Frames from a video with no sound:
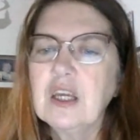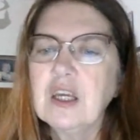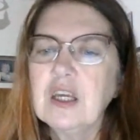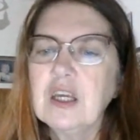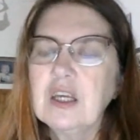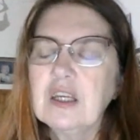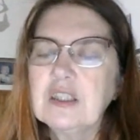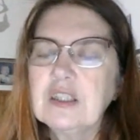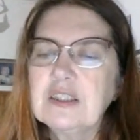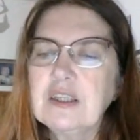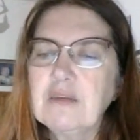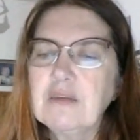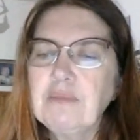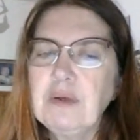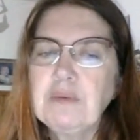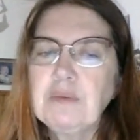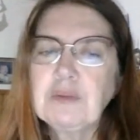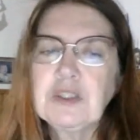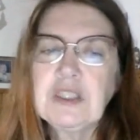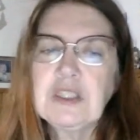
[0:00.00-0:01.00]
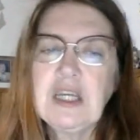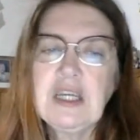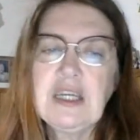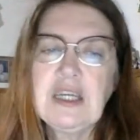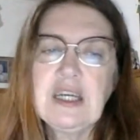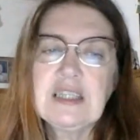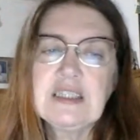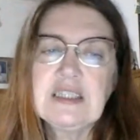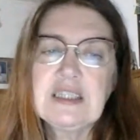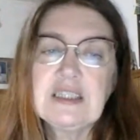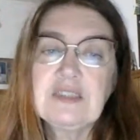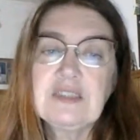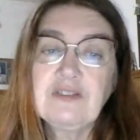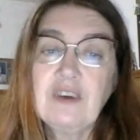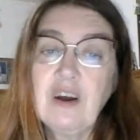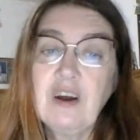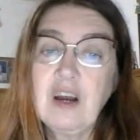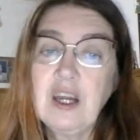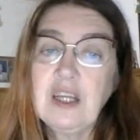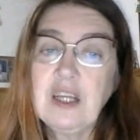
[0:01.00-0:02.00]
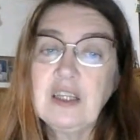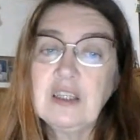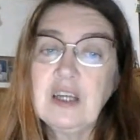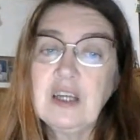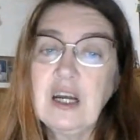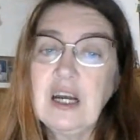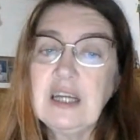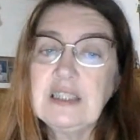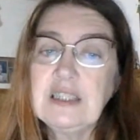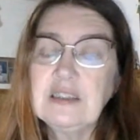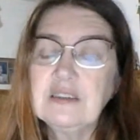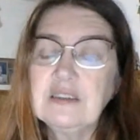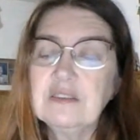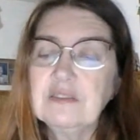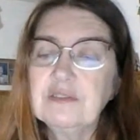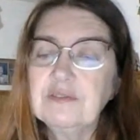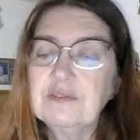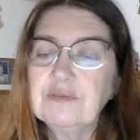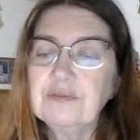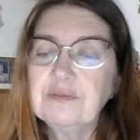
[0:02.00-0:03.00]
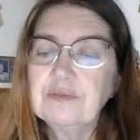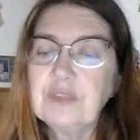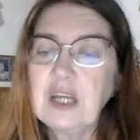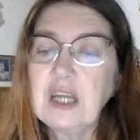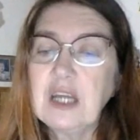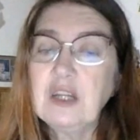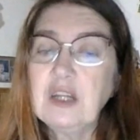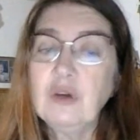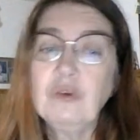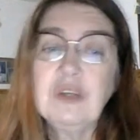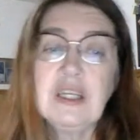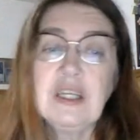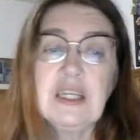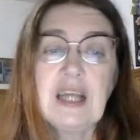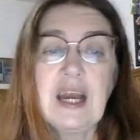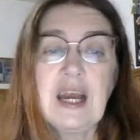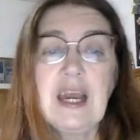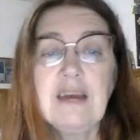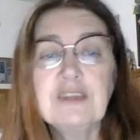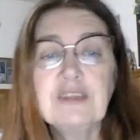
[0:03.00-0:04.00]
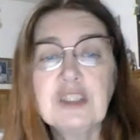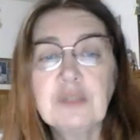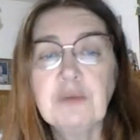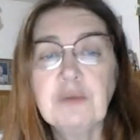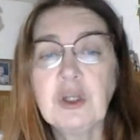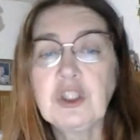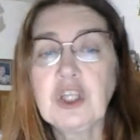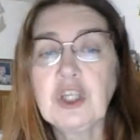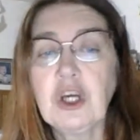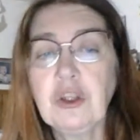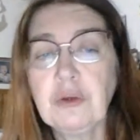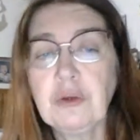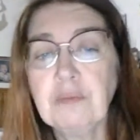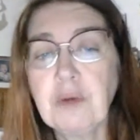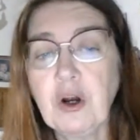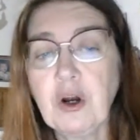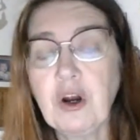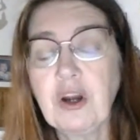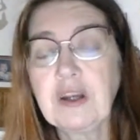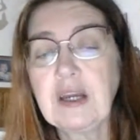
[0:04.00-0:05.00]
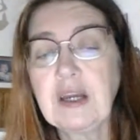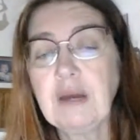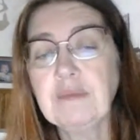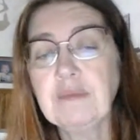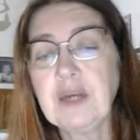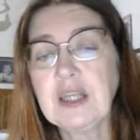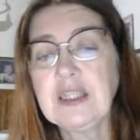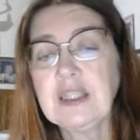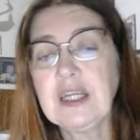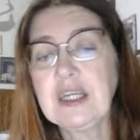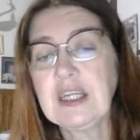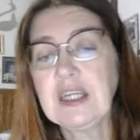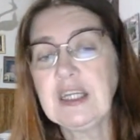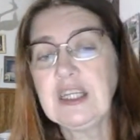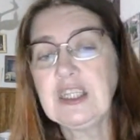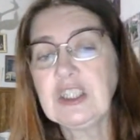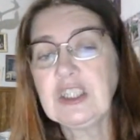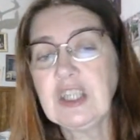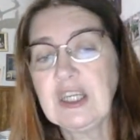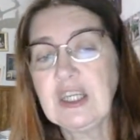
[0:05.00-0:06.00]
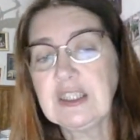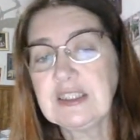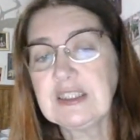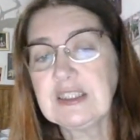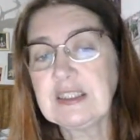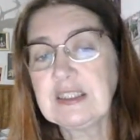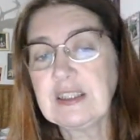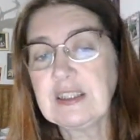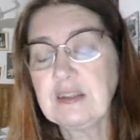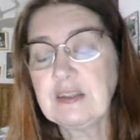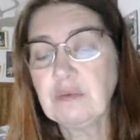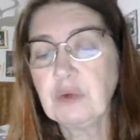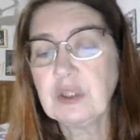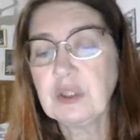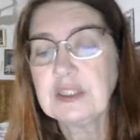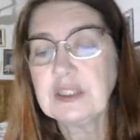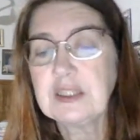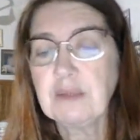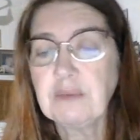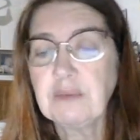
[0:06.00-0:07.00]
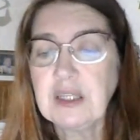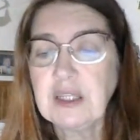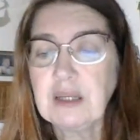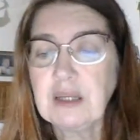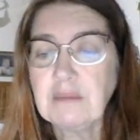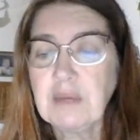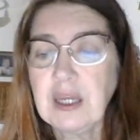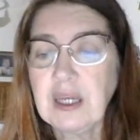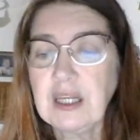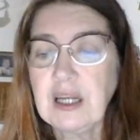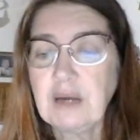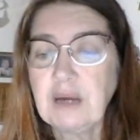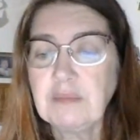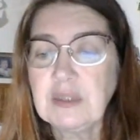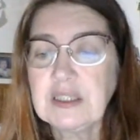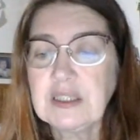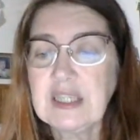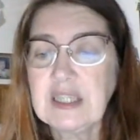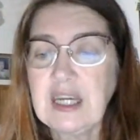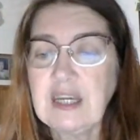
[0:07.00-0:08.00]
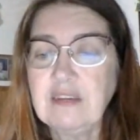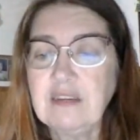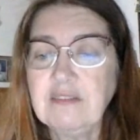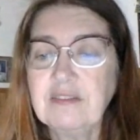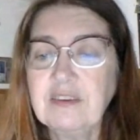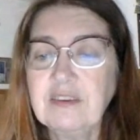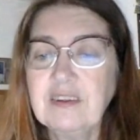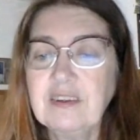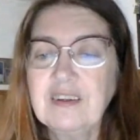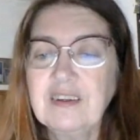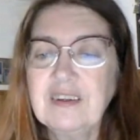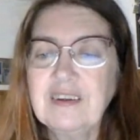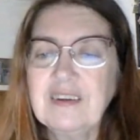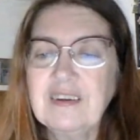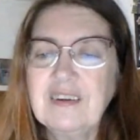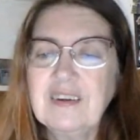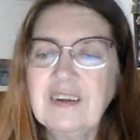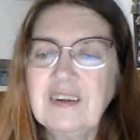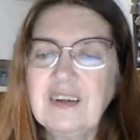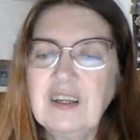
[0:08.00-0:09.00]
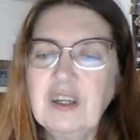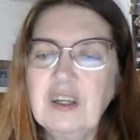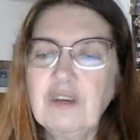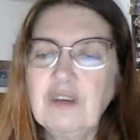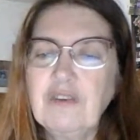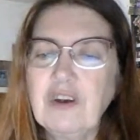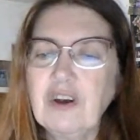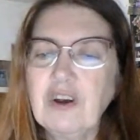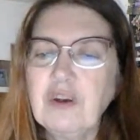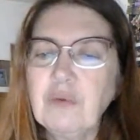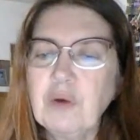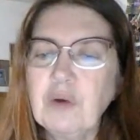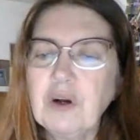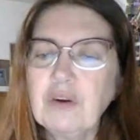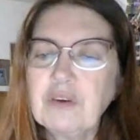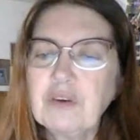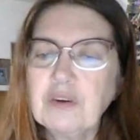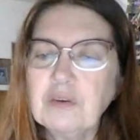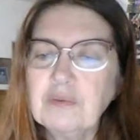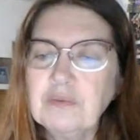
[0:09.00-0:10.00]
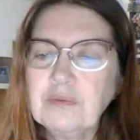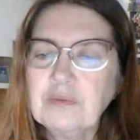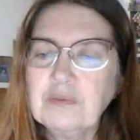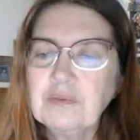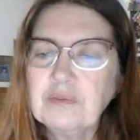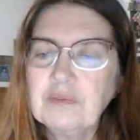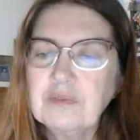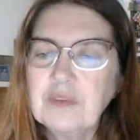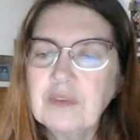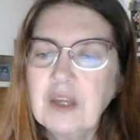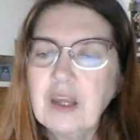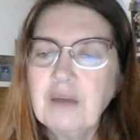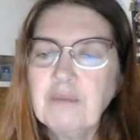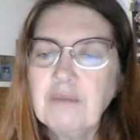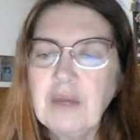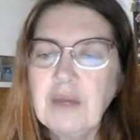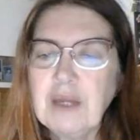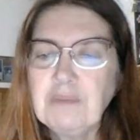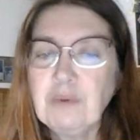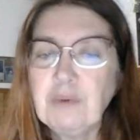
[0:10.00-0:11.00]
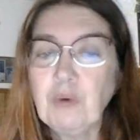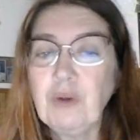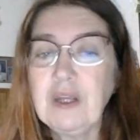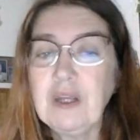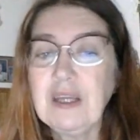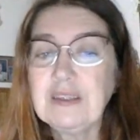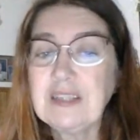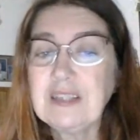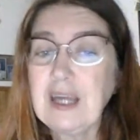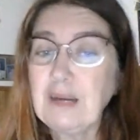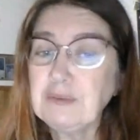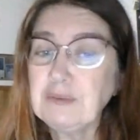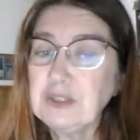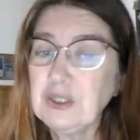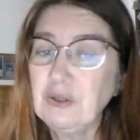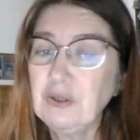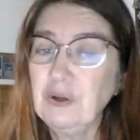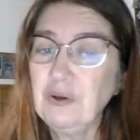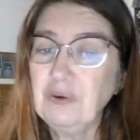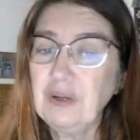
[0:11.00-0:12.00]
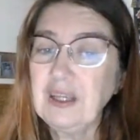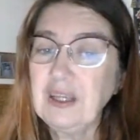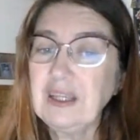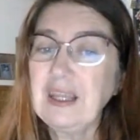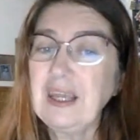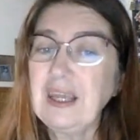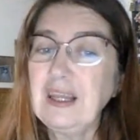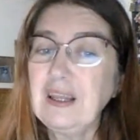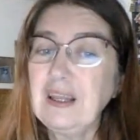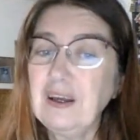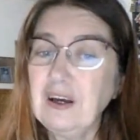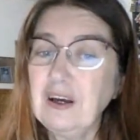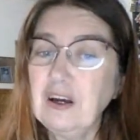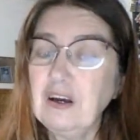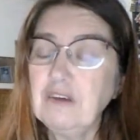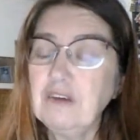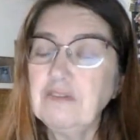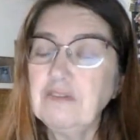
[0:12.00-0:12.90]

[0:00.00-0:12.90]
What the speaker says: Some people say yes, it's fine. I don't need. I have so much other bark. I'm not taking any chances with something that may not be safe. You're very welcome. Maple leaves, absolutely. They love